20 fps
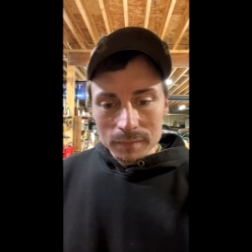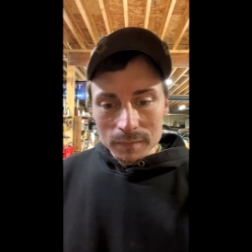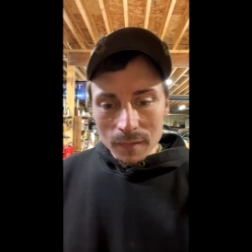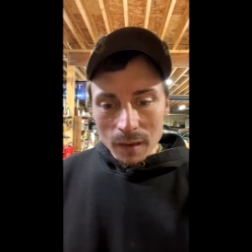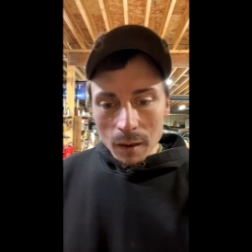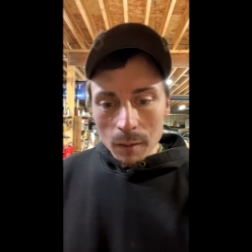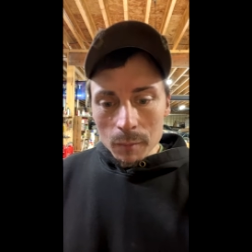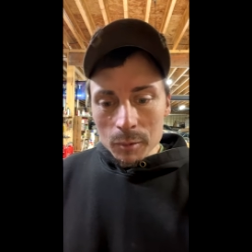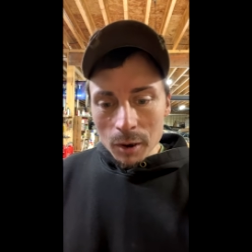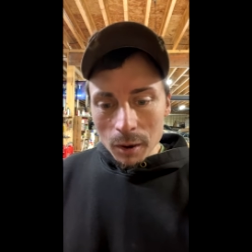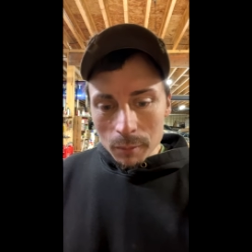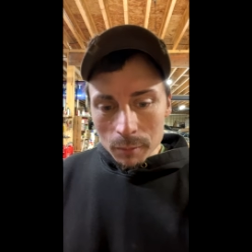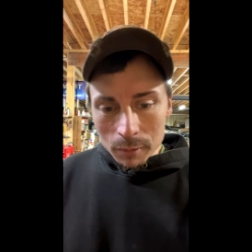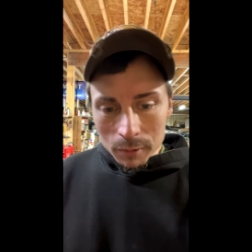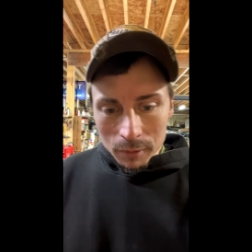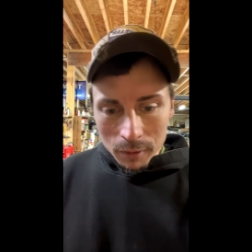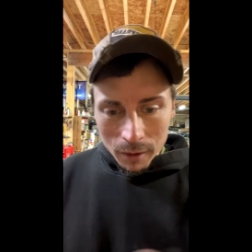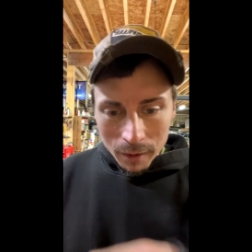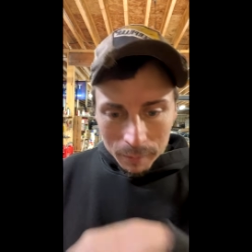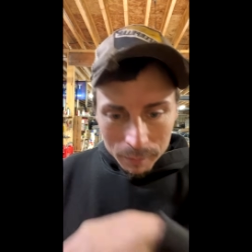I'm coming
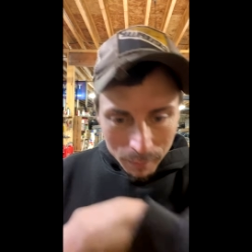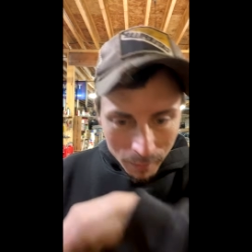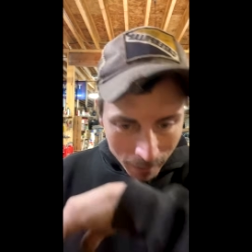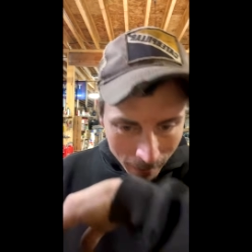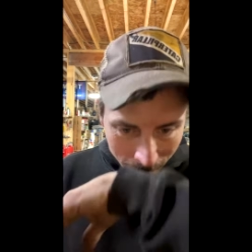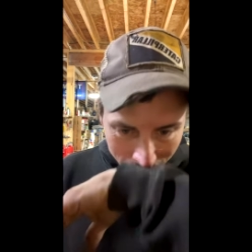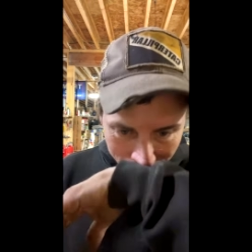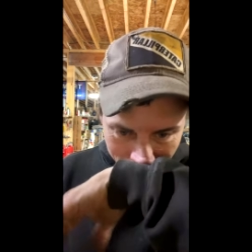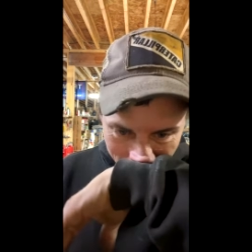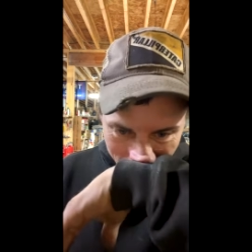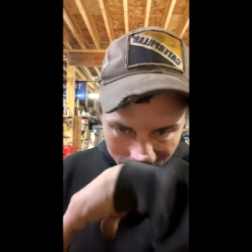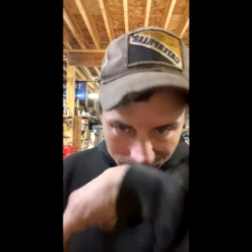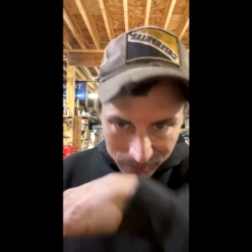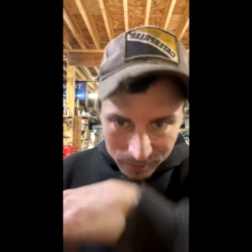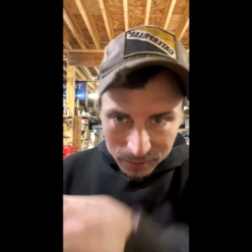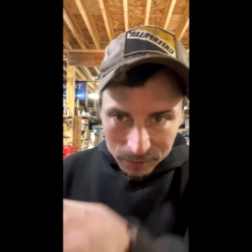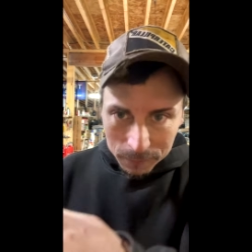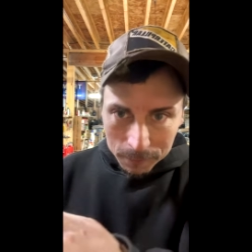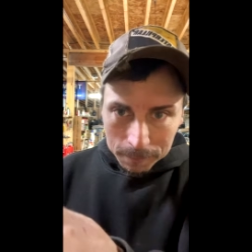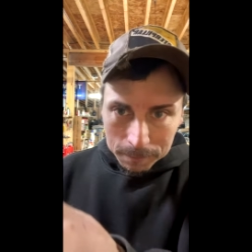right back,
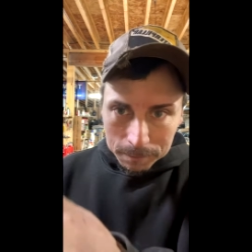guys.